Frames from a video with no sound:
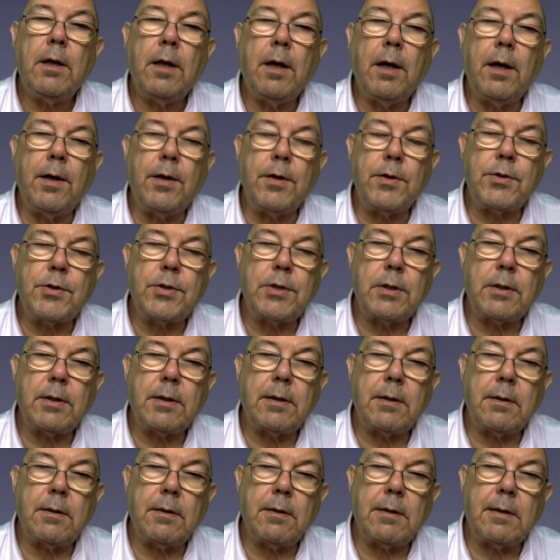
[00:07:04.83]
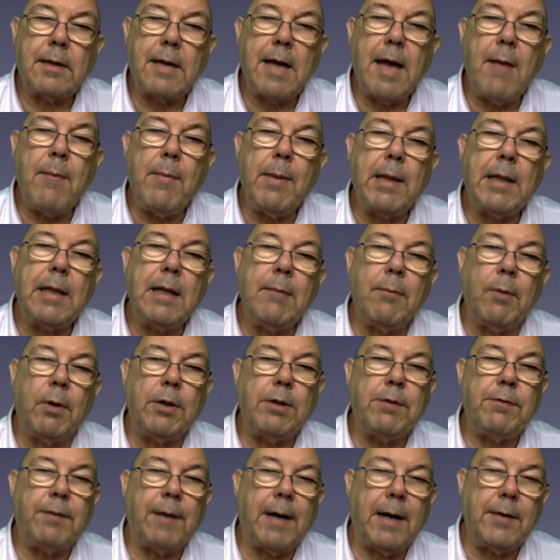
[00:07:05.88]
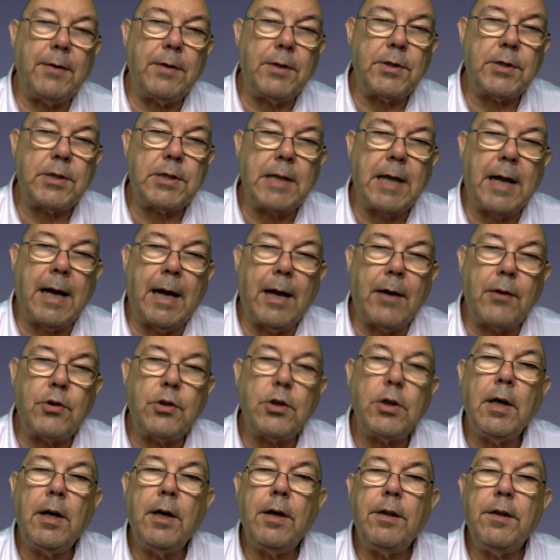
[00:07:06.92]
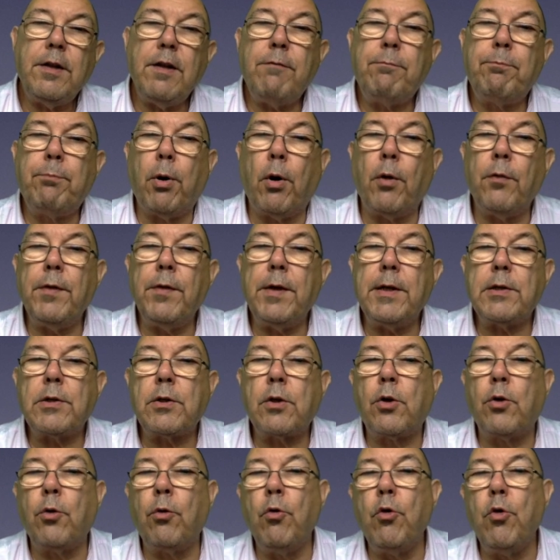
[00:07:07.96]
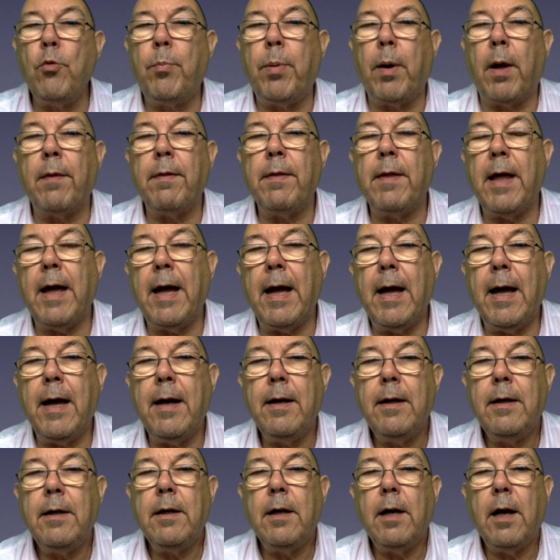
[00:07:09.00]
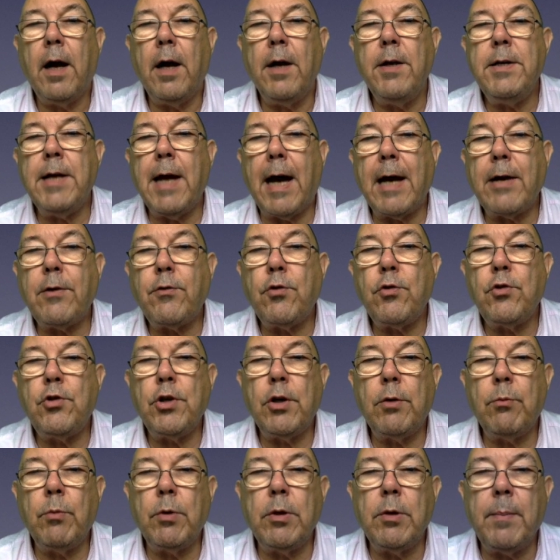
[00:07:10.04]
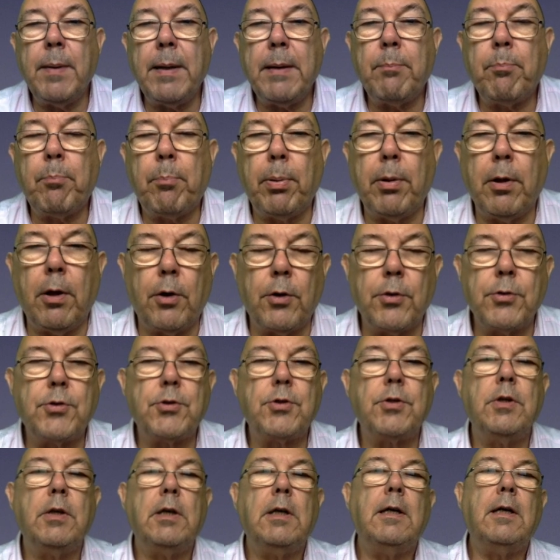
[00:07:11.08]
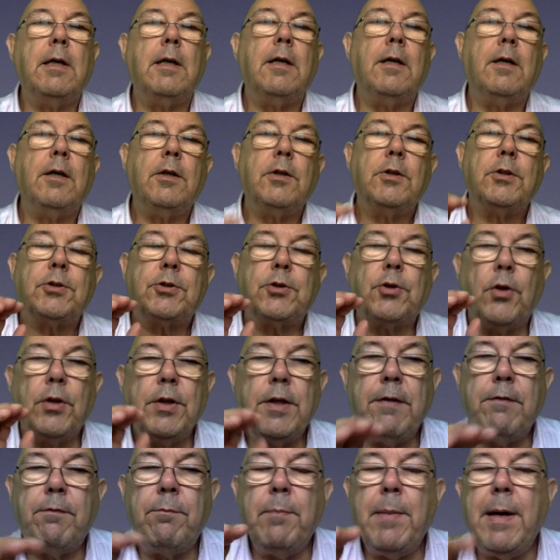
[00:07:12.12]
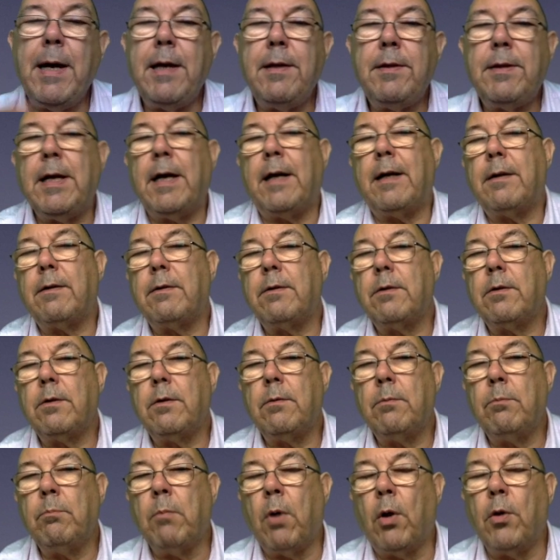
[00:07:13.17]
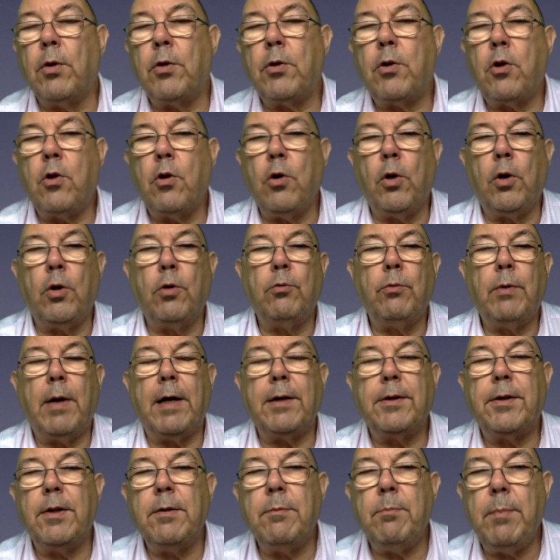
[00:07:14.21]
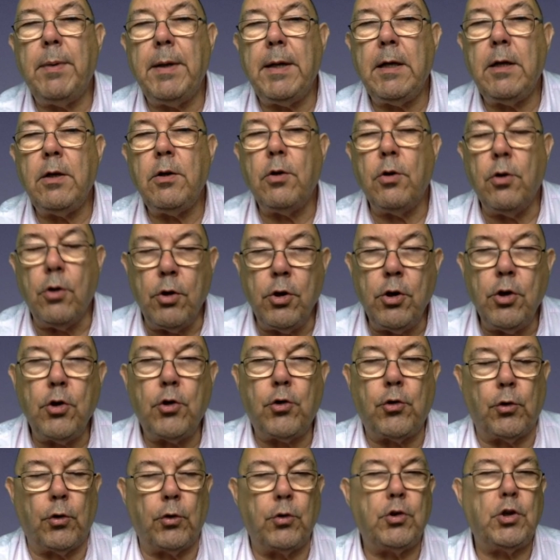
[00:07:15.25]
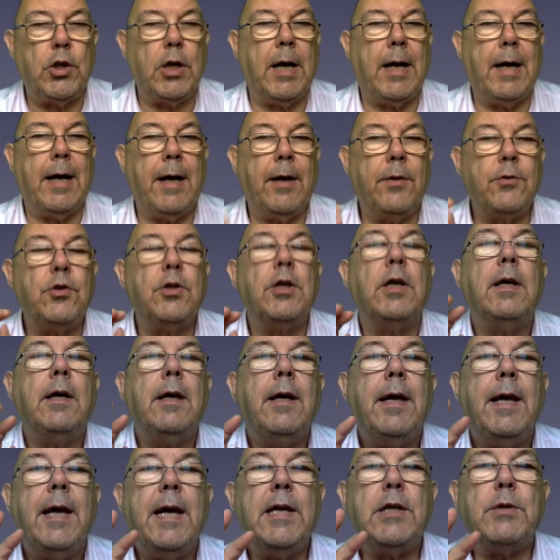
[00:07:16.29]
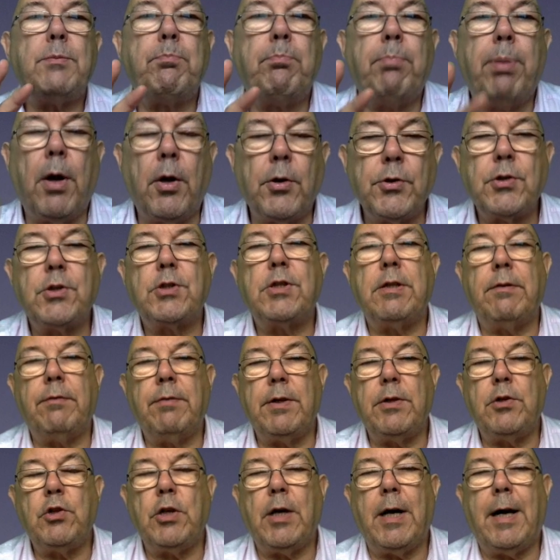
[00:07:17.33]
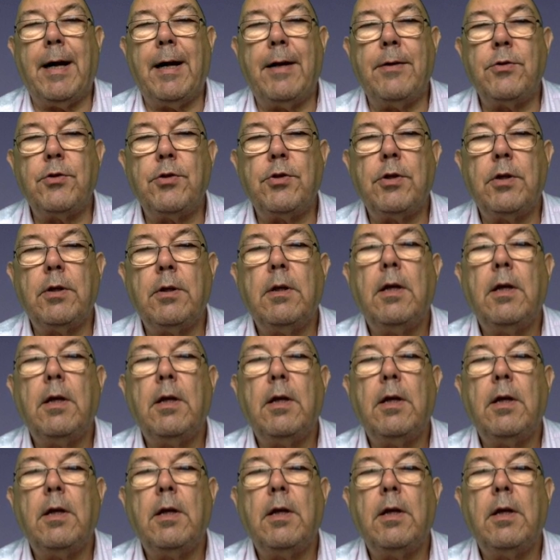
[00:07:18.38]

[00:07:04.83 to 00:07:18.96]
has chemically modified the starch. They've put this group on there, a nitrogen with a big plus. So they've made that molecule, rather than being neutral charge, it's positively charged,